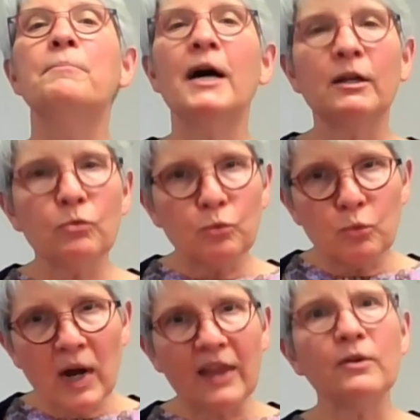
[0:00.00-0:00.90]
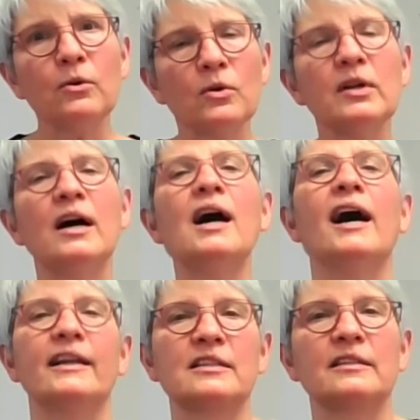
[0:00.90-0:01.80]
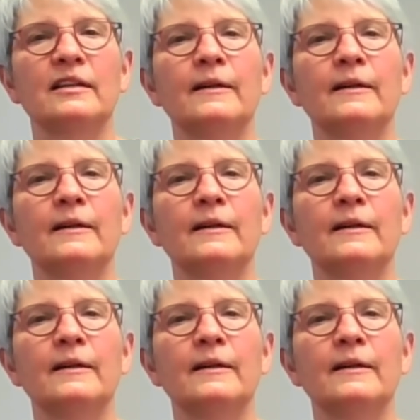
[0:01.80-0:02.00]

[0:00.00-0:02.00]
But whether or not